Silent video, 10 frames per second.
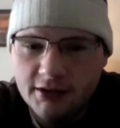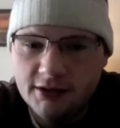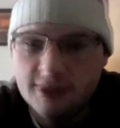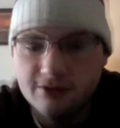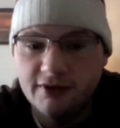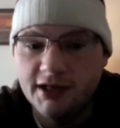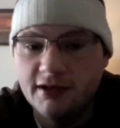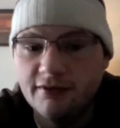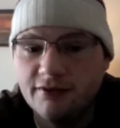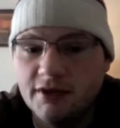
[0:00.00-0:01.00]
You do find it
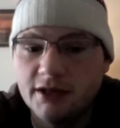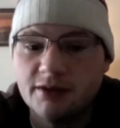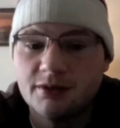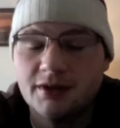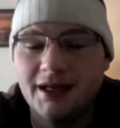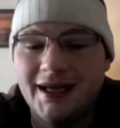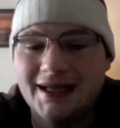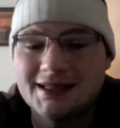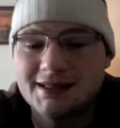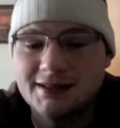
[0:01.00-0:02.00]
a very
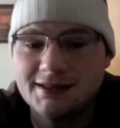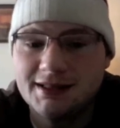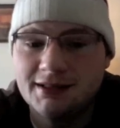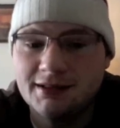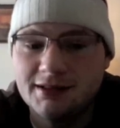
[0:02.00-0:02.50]
relaxing scent.